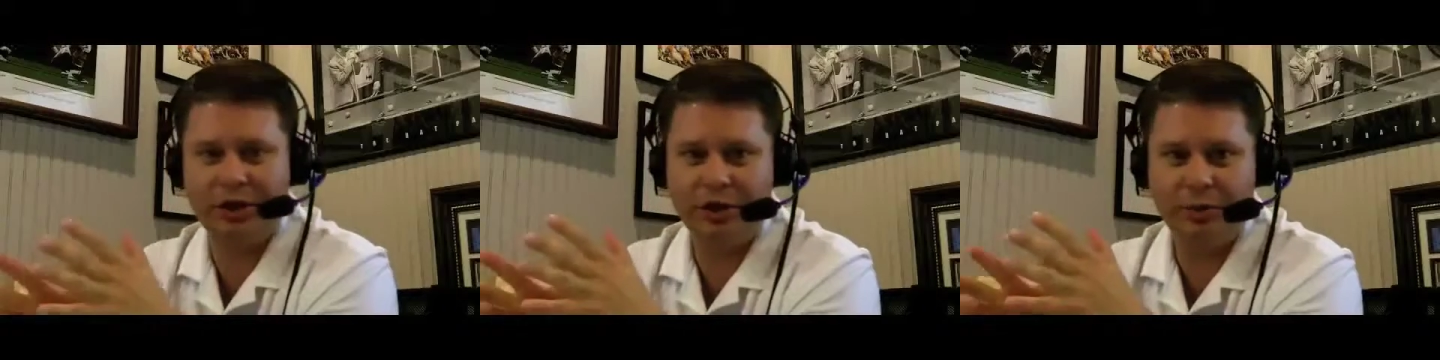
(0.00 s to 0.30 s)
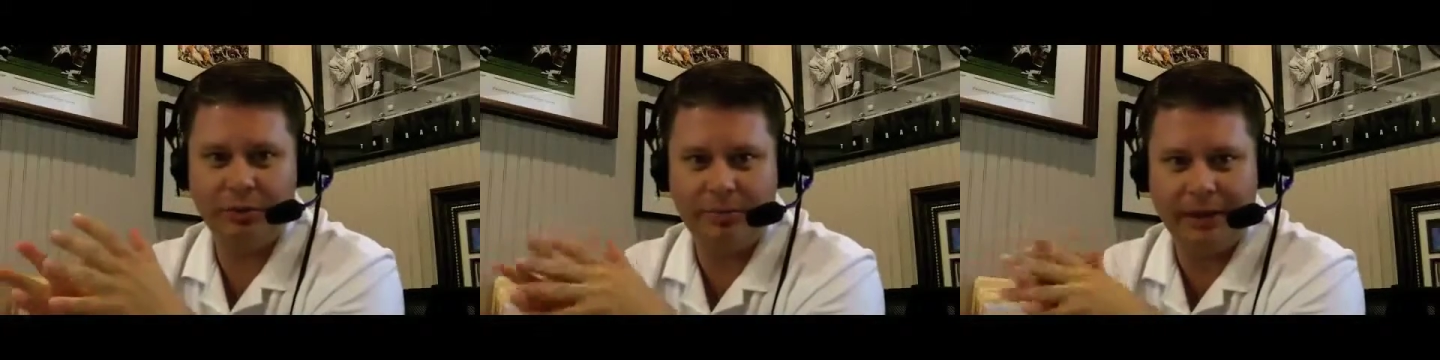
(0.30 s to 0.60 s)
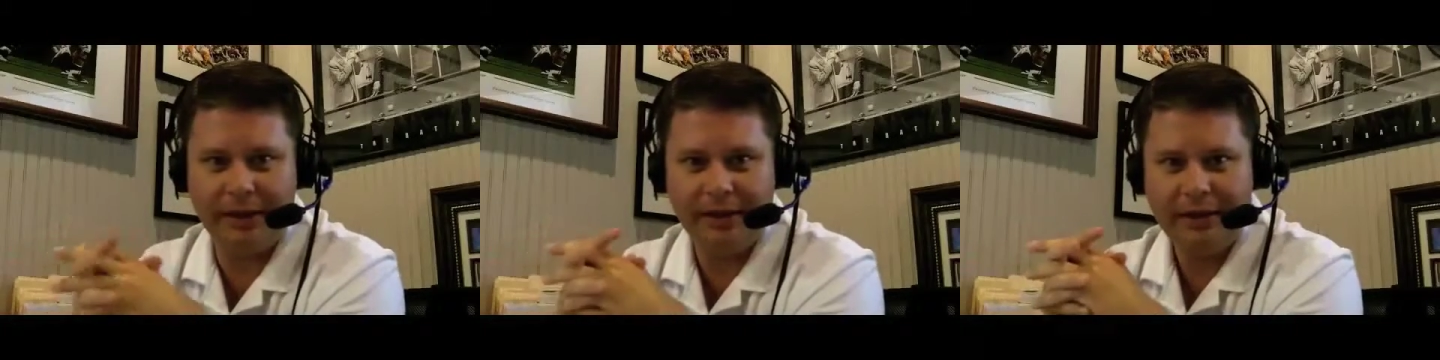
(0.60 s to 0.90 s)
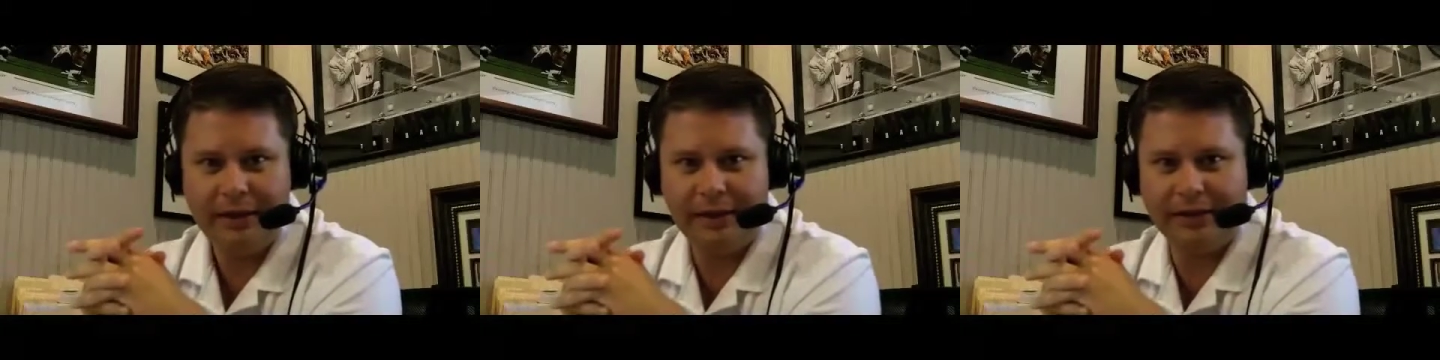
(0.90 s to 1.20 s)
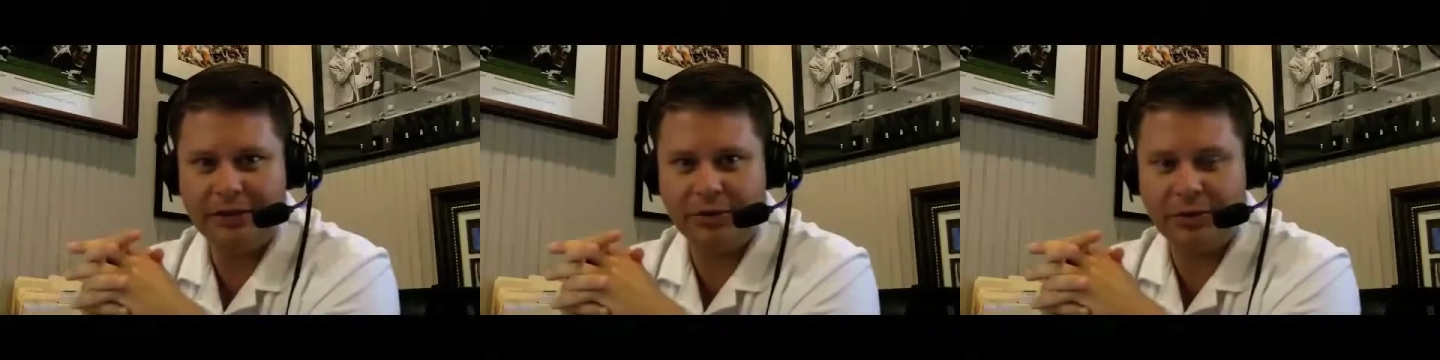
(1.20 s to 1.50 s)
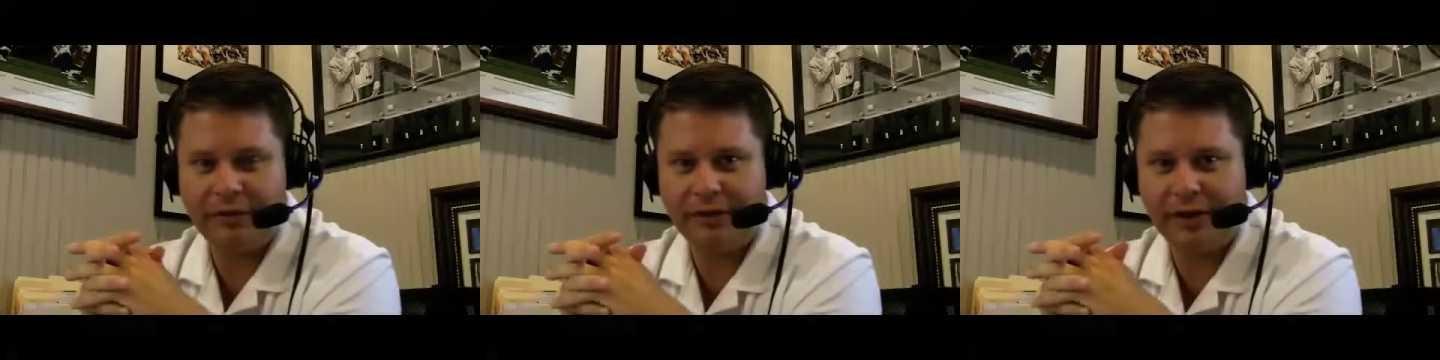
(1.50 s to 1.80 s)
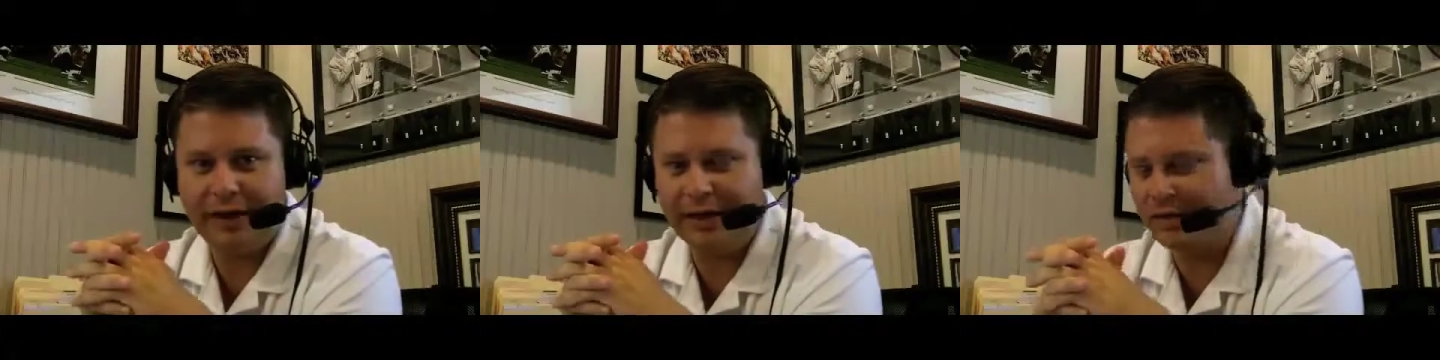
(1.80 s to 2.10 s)
you knew, would be
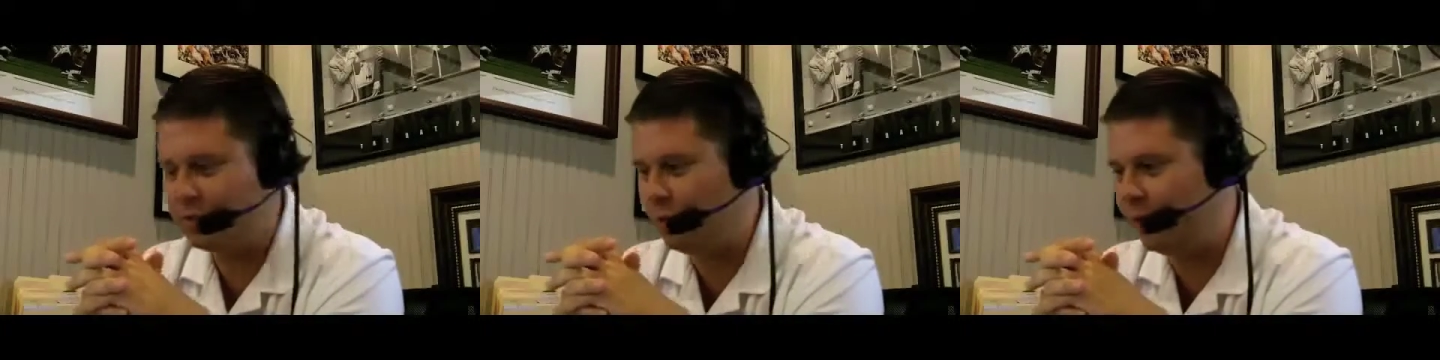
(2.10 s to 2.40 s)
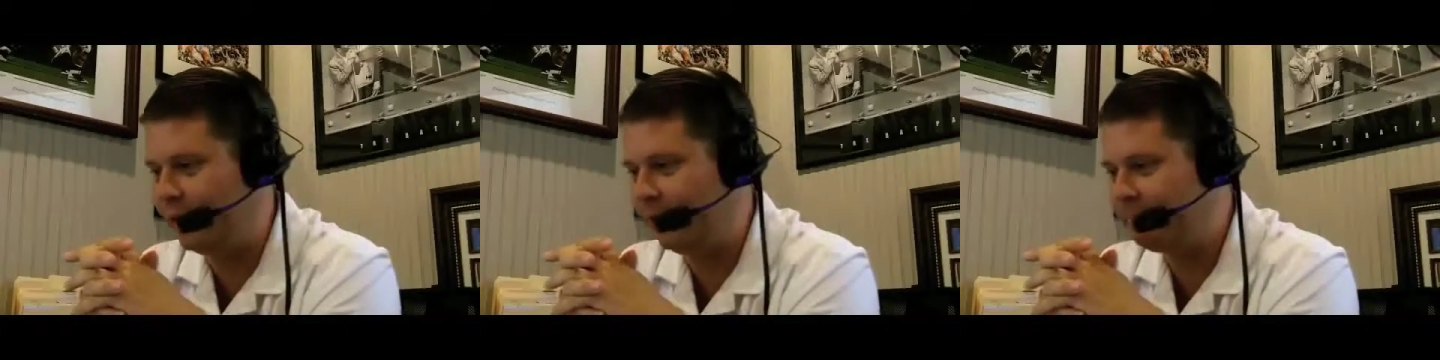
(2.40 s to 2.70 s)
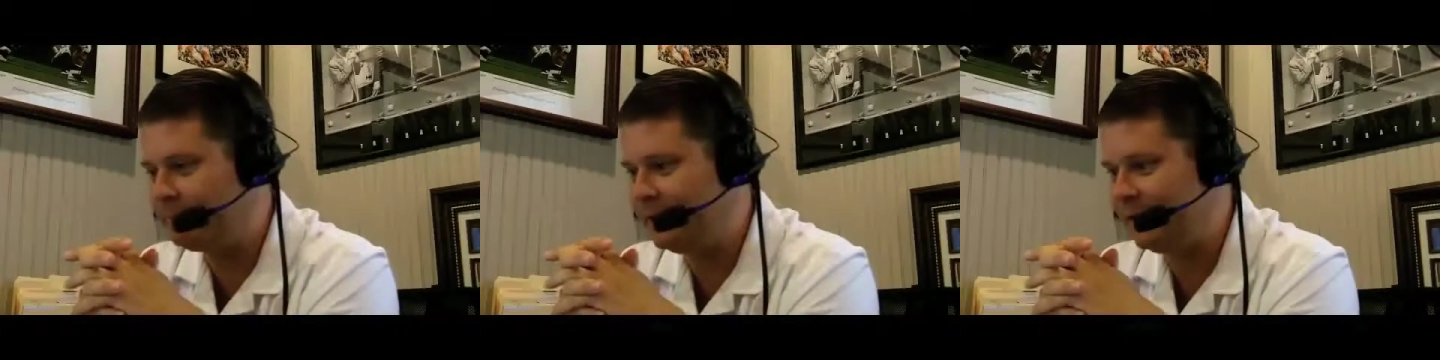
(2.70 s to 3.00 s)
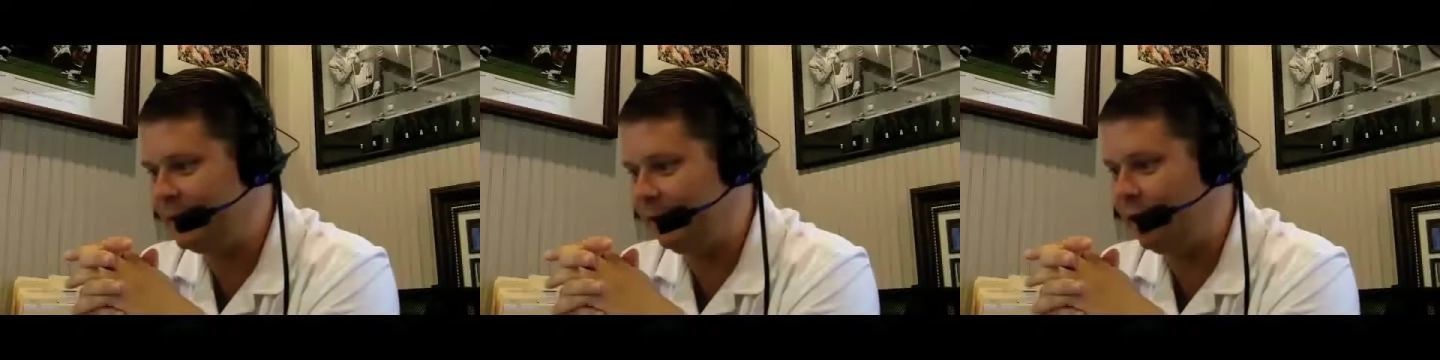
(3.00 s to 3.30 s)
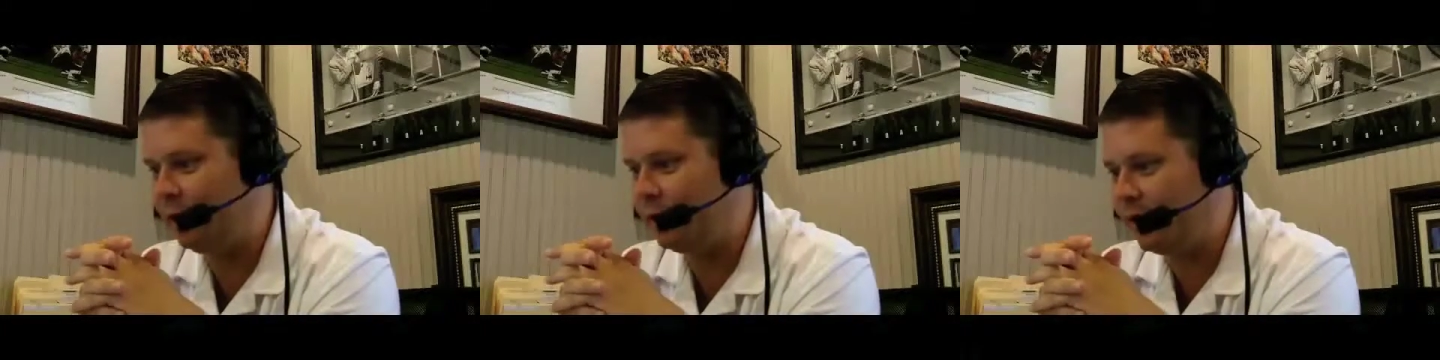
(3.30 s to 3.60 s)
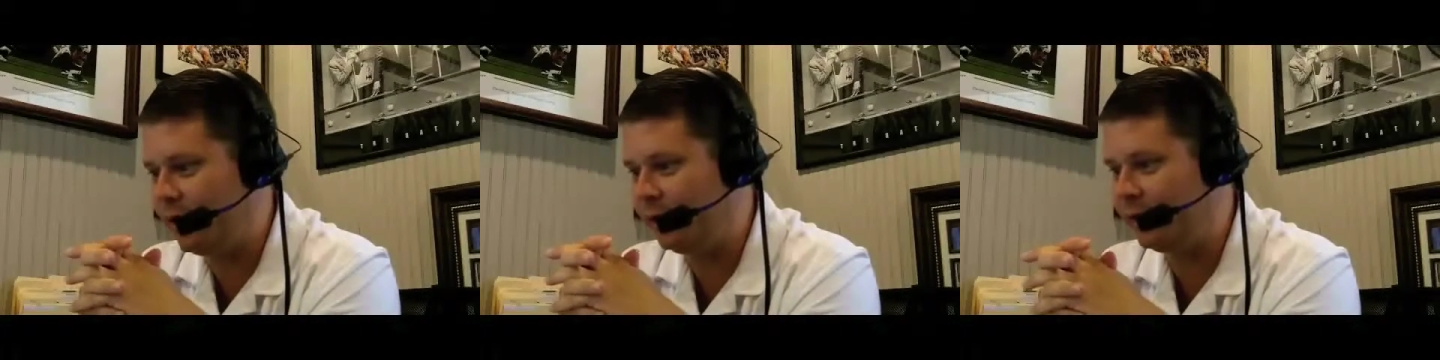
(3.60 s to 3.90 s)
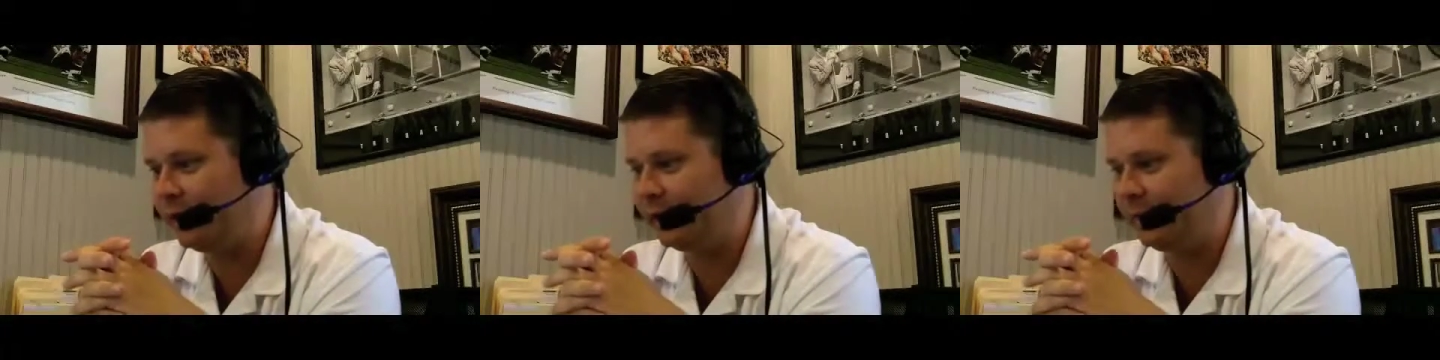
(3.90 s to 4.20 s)
terrific as well, along with
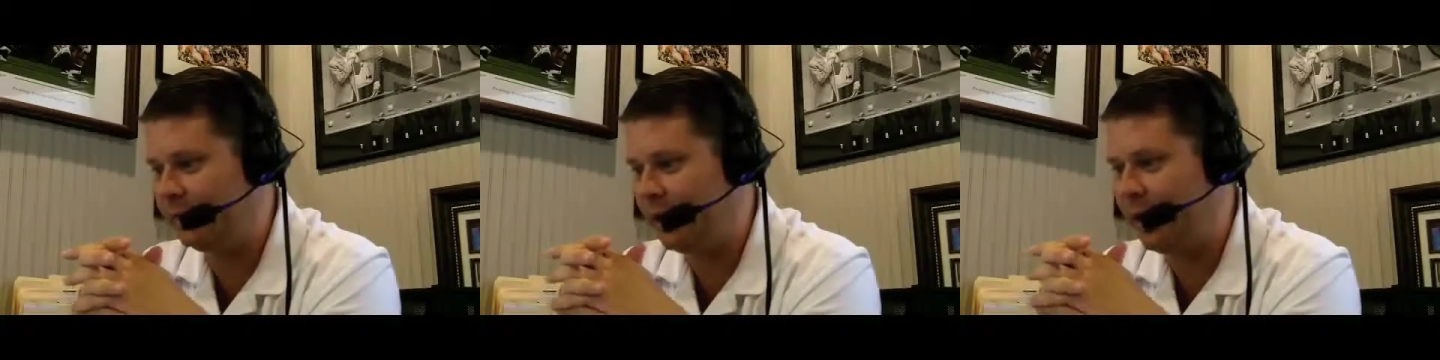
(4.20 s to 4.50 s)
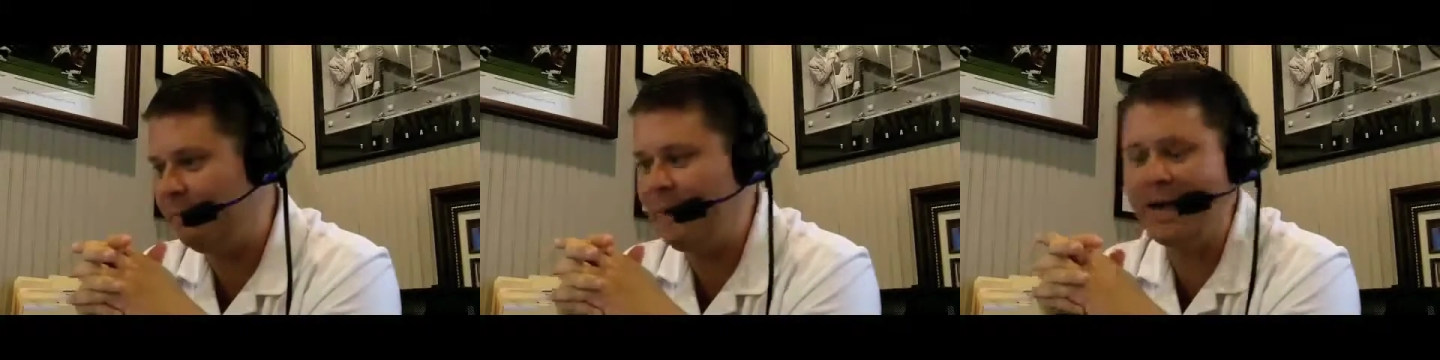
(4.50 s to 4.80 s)
Hunter and LeBlanc.